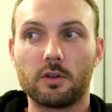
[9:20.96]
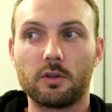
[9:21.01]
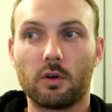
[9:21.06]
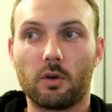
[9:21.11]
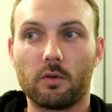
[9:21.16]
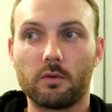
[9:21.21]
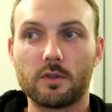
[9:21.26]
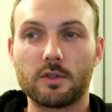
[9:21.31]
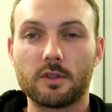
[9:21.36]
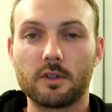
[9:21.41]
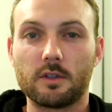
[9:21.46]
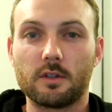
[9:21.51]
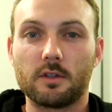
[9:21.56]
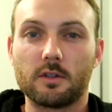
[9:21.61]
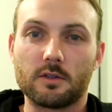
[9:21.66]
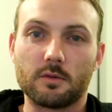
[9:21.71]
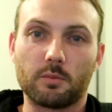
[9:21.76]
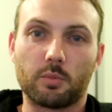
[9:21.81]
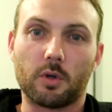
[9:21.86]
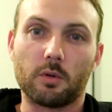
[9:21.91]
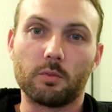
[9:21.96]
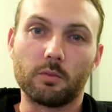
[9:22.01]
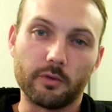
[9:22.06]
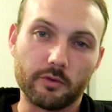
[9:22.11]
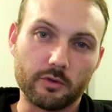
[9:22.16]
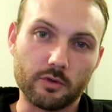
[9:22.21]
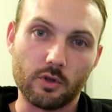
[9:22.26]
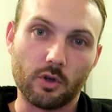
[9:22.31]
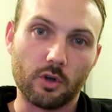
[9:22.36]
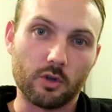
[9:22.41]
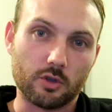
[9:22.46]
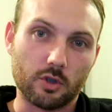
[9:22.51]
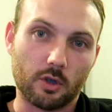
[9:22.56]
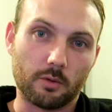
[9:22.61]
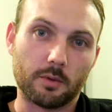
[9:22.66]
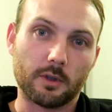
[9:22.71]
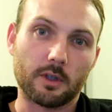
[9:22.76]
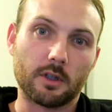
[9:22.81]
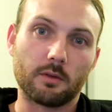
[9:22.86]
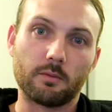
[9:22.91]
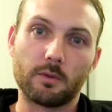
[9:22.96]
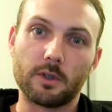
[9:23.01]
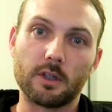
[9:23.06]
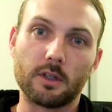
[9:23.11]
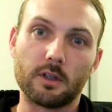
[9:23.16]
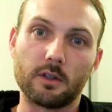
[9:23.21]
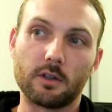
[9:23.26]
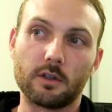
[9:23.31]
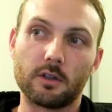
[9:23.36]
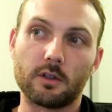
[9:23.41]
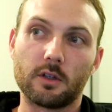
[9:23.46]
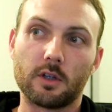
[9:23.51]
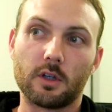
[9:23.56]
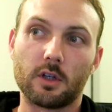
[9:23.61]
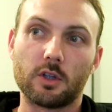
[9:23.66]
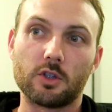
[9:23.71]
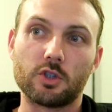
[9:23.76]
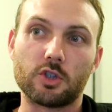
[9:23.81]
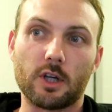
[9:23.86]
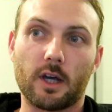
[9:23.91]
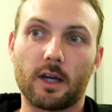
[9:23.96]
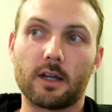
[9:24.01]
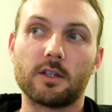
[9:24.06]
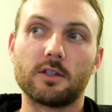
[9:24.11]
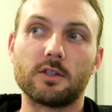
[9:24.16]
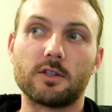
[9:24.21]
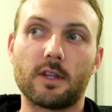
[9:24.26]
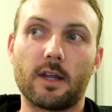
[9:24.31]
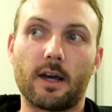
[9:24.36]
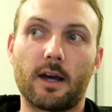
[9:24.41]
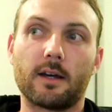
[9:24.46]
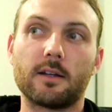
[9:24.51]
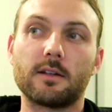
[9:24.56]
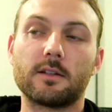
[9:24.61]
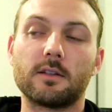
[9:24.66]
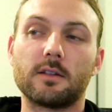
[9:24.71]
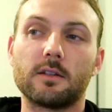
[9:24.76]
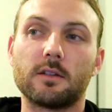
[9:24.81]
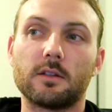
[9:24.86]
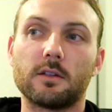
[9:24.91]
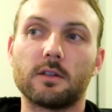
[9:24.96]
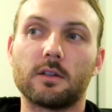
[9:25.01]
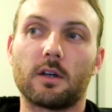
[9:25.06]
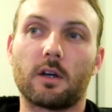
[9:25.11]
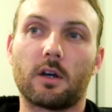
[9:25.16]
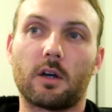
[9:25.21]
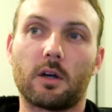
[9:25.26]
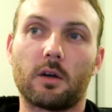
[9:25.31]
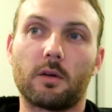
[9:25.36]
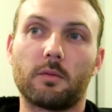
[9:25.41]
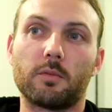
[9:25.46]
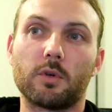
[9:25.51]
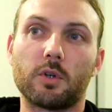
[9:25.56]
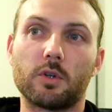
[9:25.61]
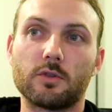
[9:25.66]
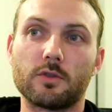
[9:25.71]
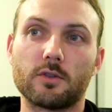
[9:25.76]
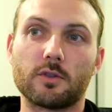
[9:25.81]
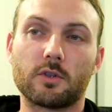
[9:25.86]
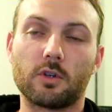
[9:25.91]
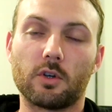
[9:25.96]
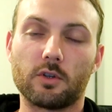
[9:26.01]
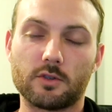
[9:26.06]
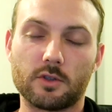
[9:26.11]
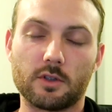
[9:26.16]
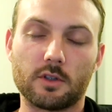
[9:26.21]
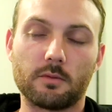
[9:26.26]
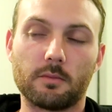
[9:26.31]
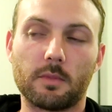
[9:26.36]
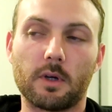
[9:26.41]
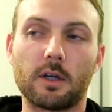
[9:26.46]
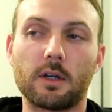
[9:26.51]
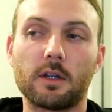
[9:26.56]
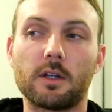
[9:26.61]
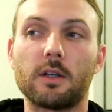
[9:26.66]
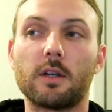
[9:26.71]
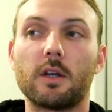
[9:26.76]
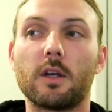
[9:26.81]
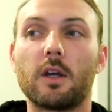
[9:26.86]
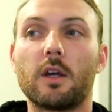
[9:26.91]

Obviously there's a problem with dirt dropping, and we need to change that because it's costing them money,